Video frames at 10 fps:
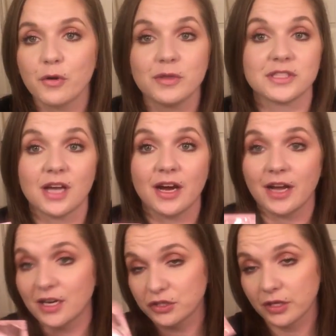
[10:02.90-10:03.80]
who is 9,
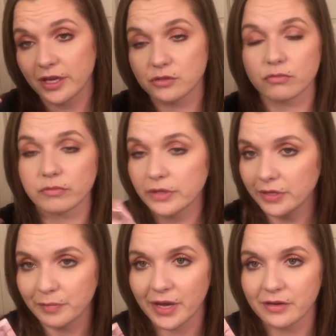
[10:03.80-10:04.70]
actually has
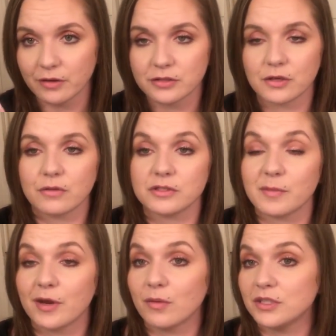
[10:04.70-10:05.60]
really bad dark circles no
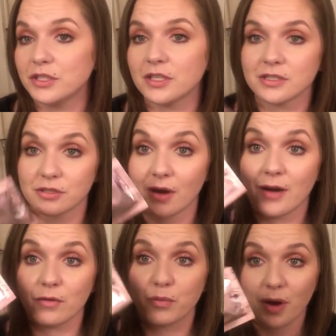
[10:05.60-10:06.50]
matter what she does. So
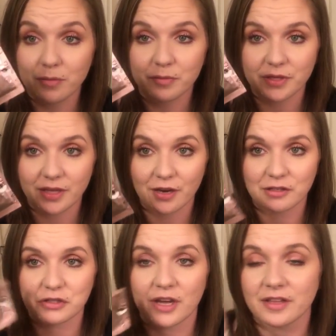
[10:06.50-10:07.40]
I will probably let
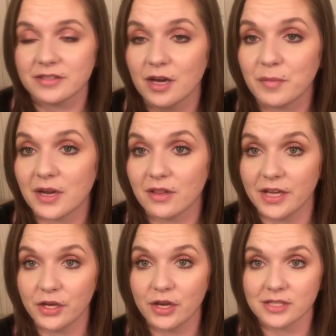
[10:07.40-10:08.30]
her try this out, but I'll
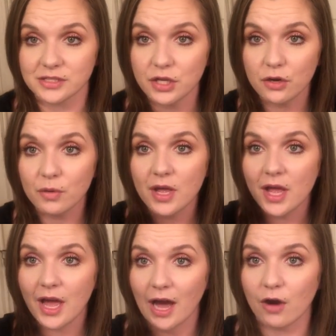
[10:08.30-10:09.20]
let you guys know
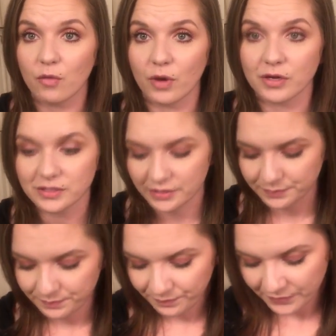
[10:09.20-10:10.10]
how it works.
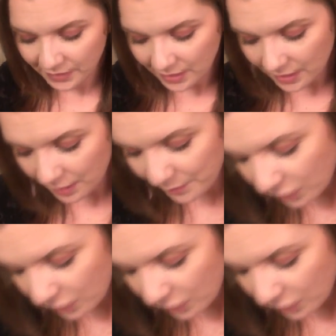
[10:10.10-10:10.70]
Let me